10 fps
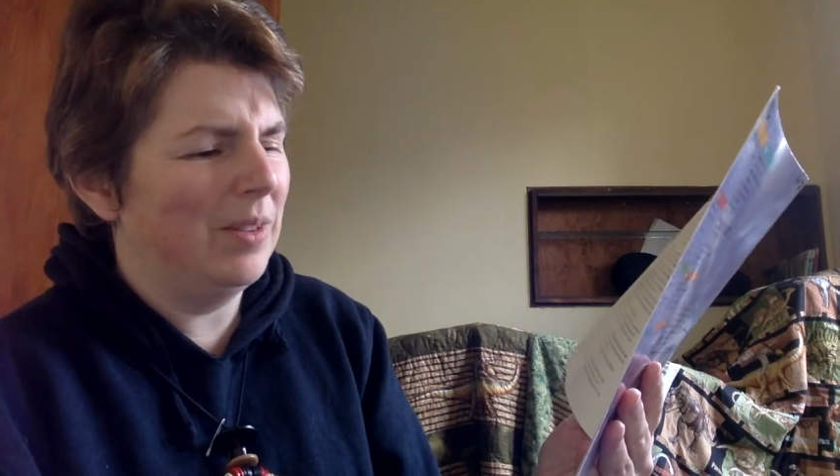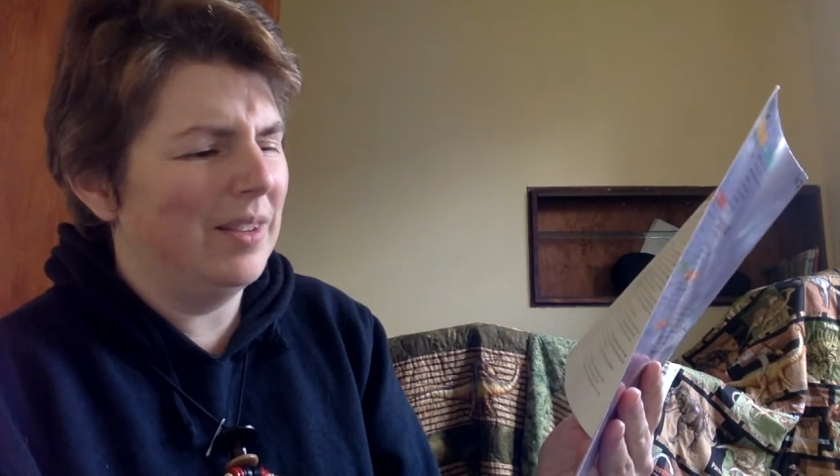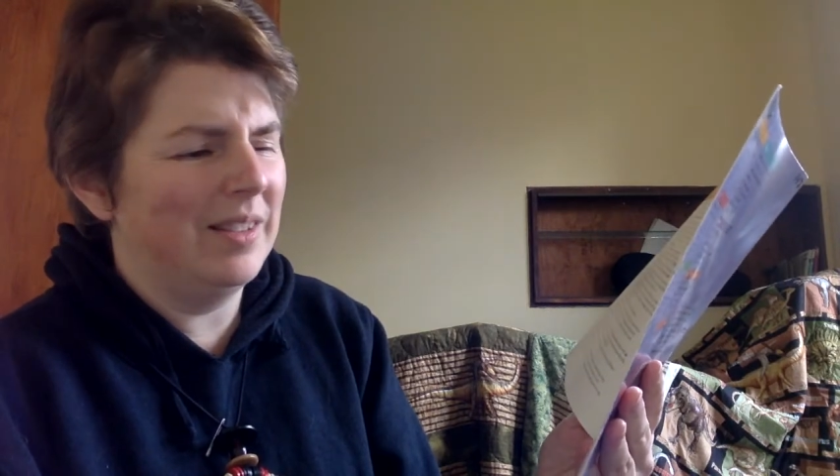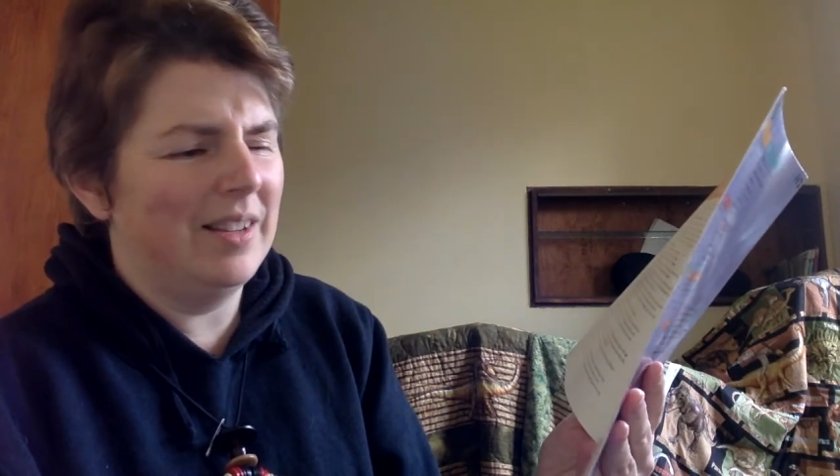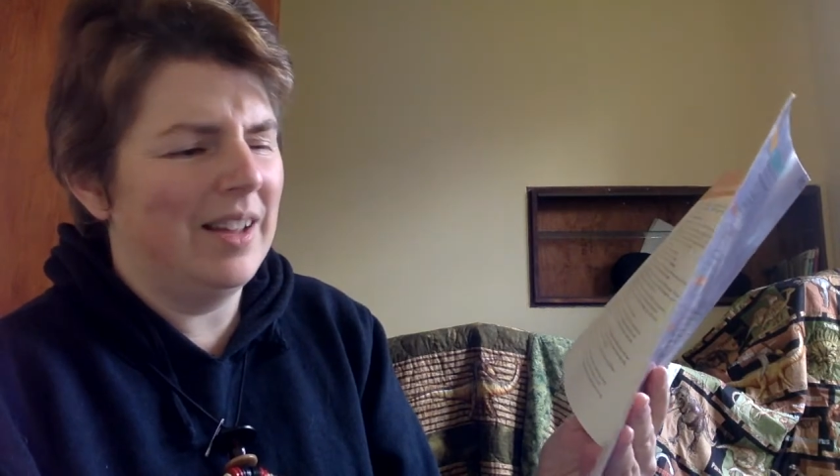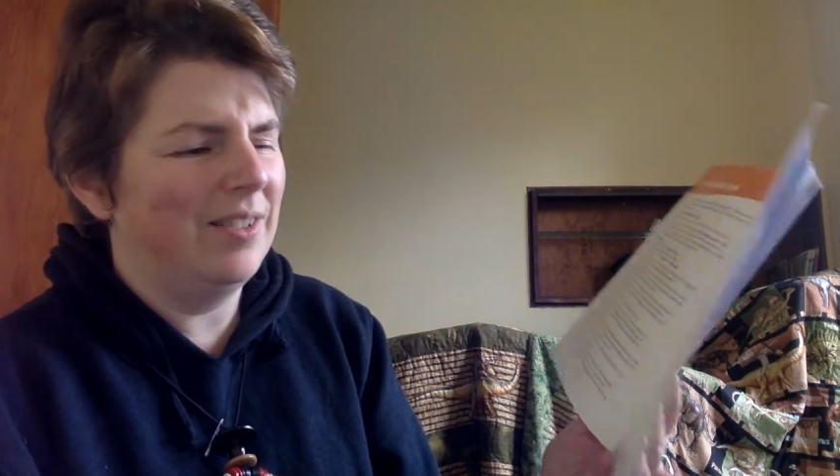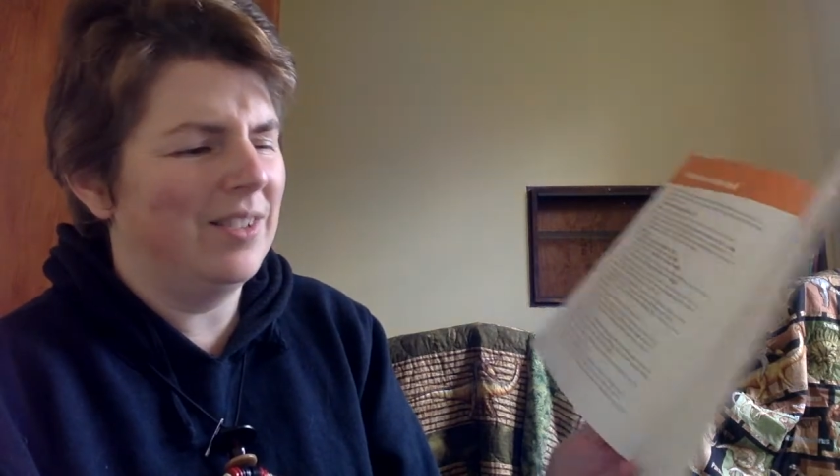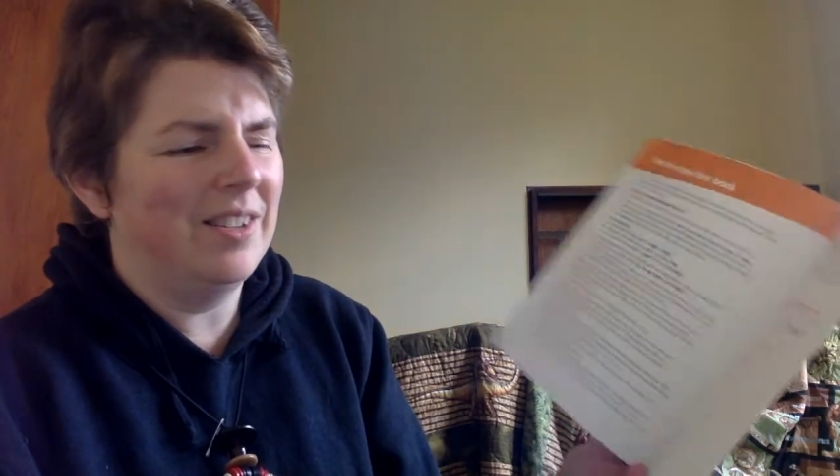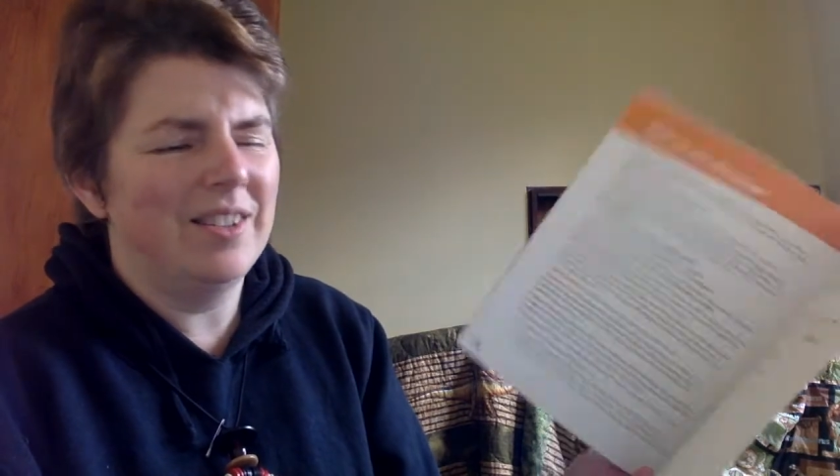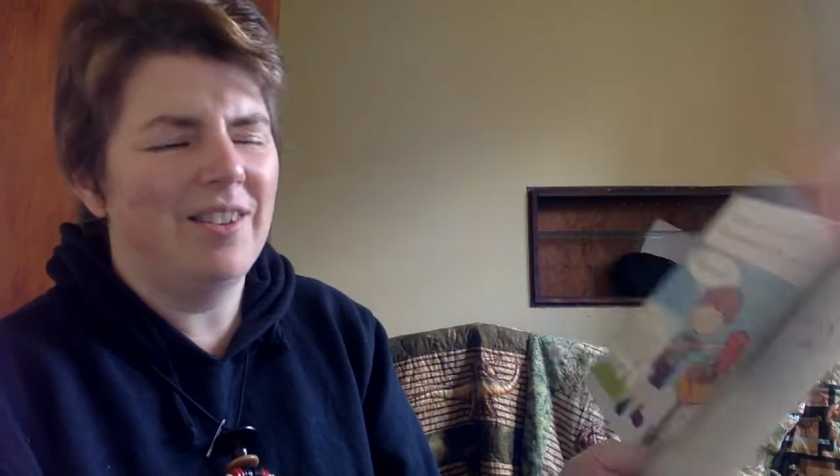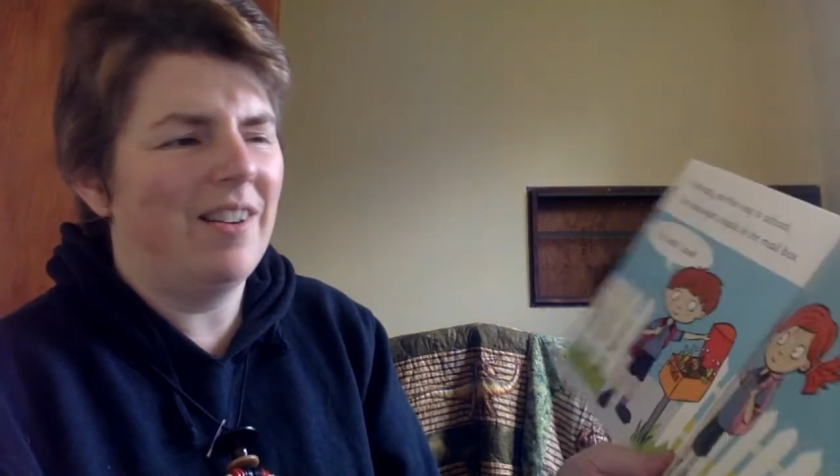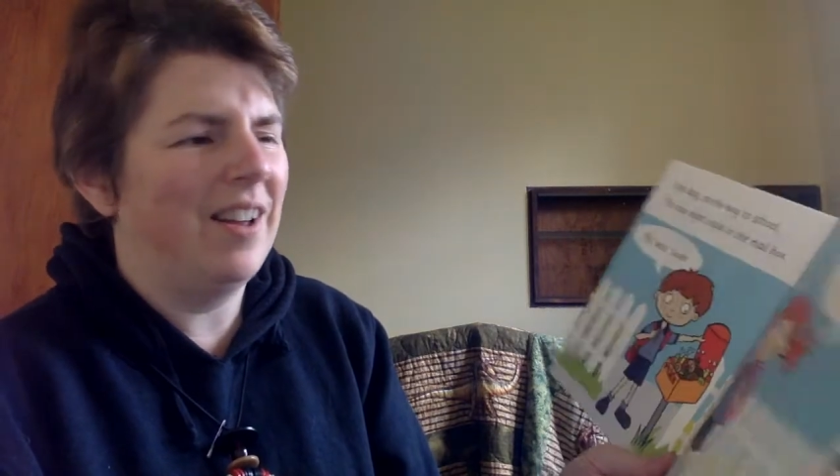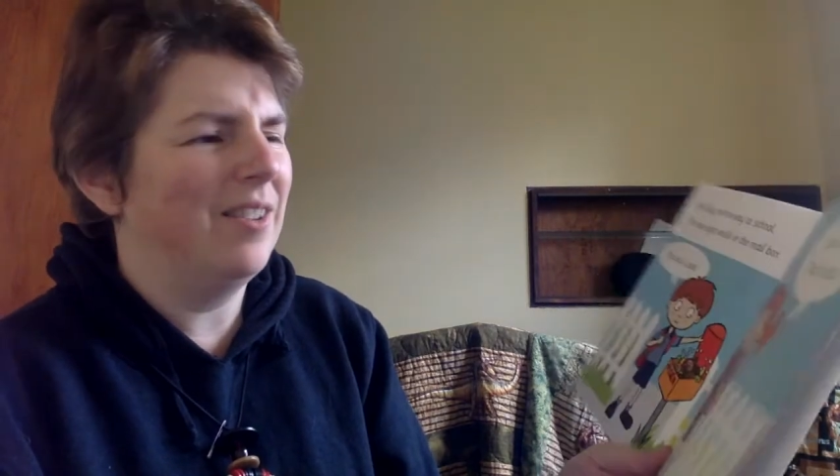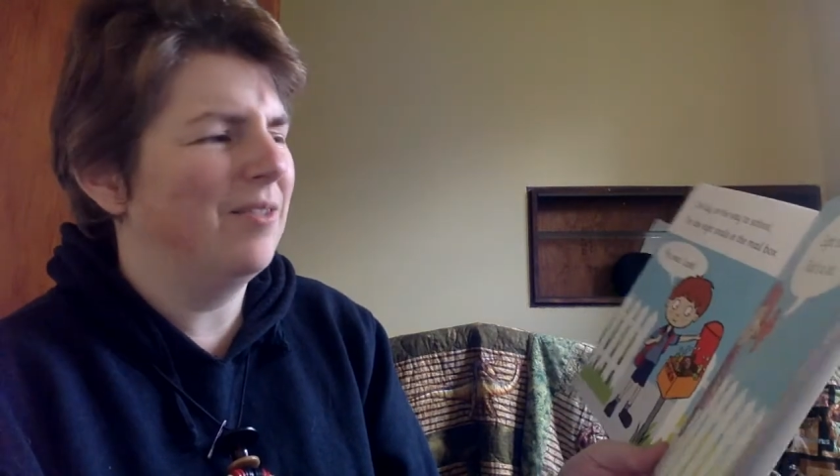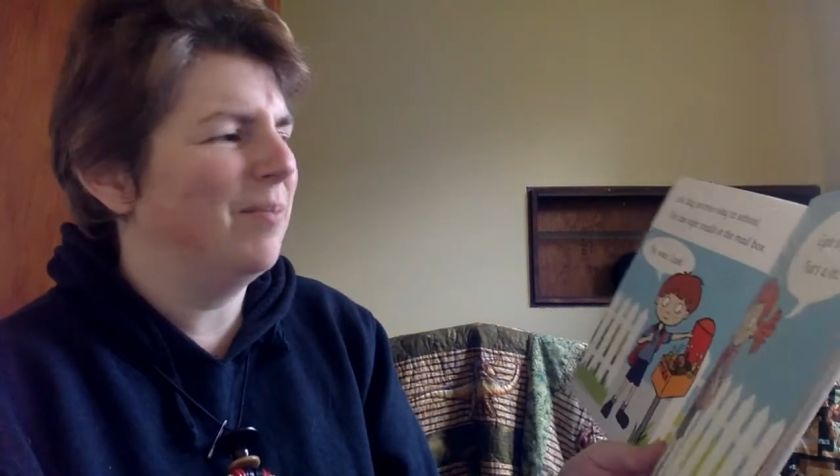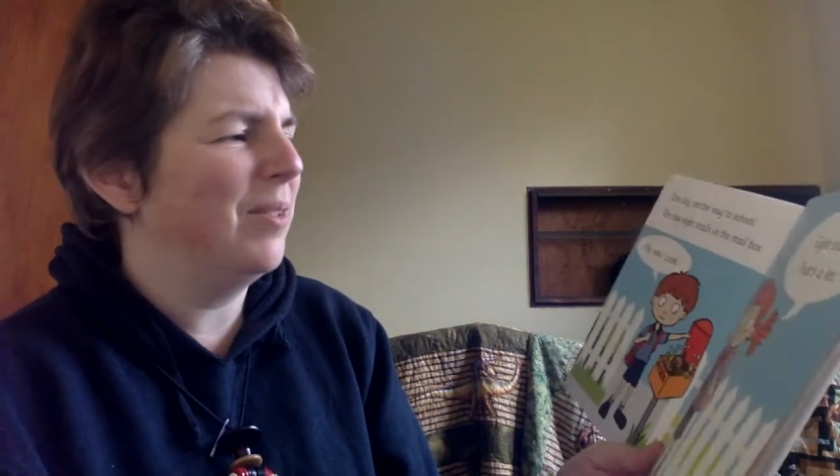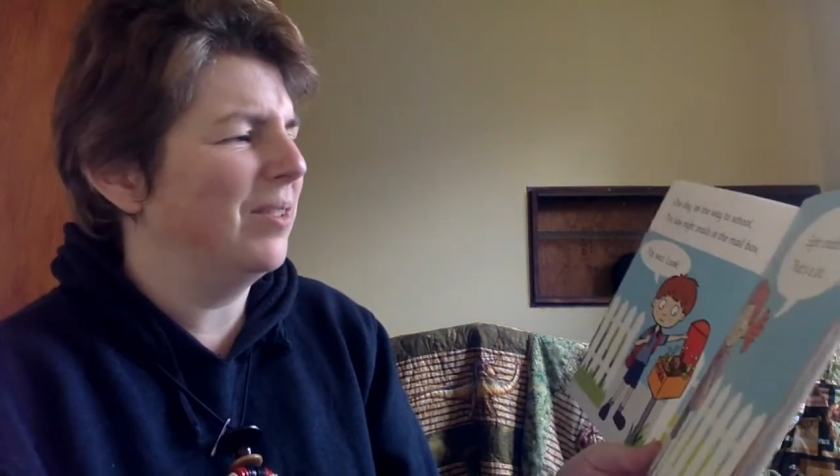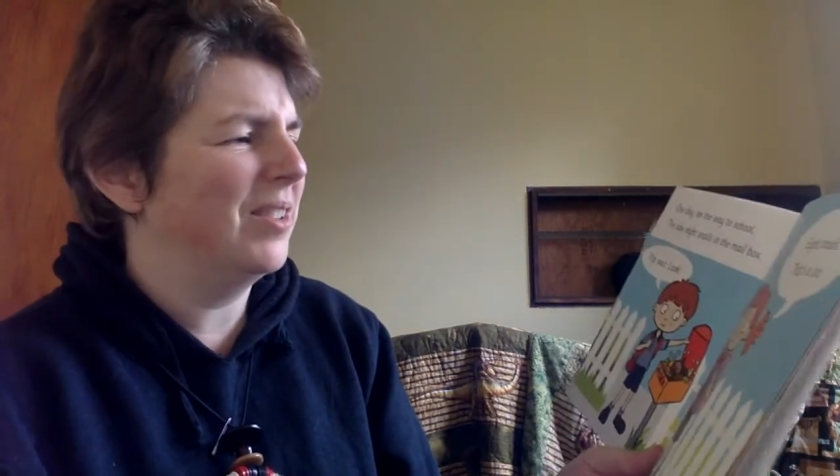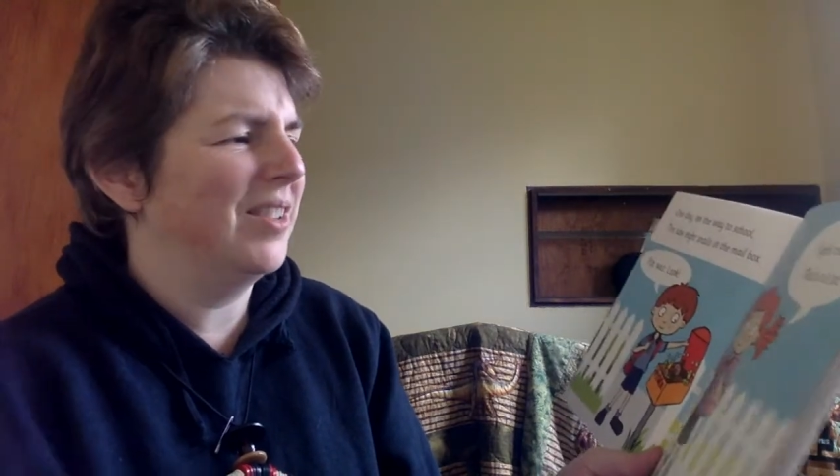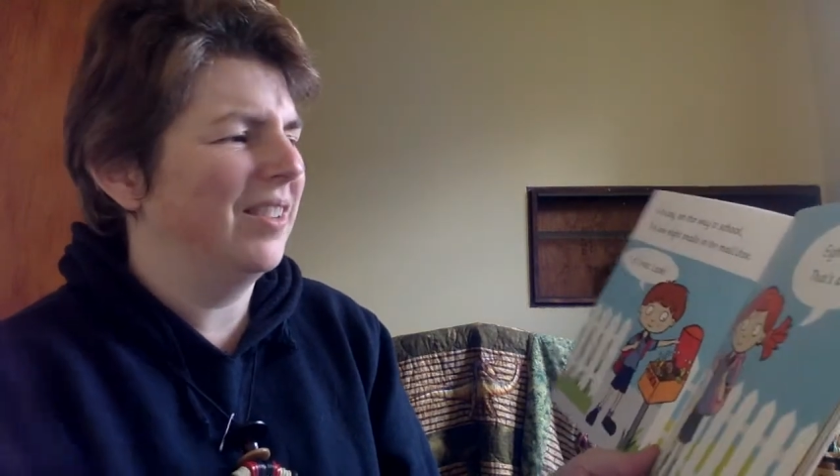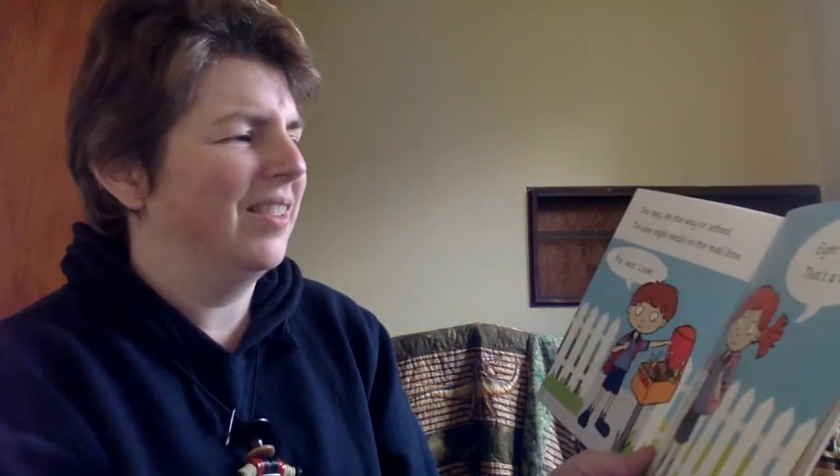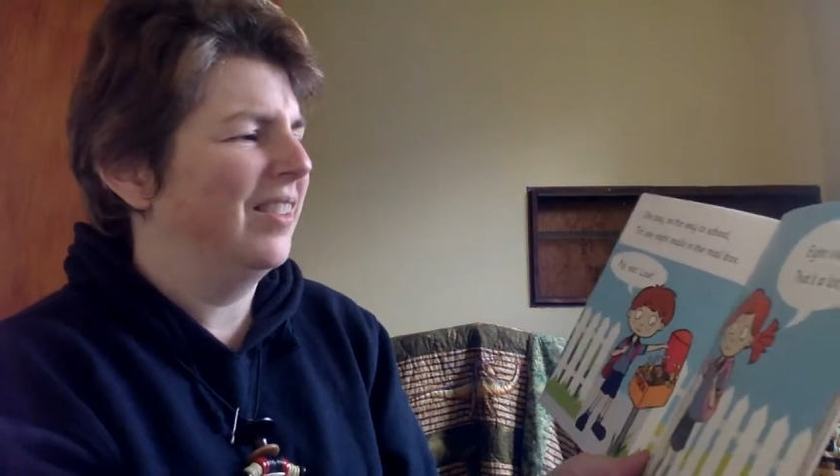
the snails in his crayon box?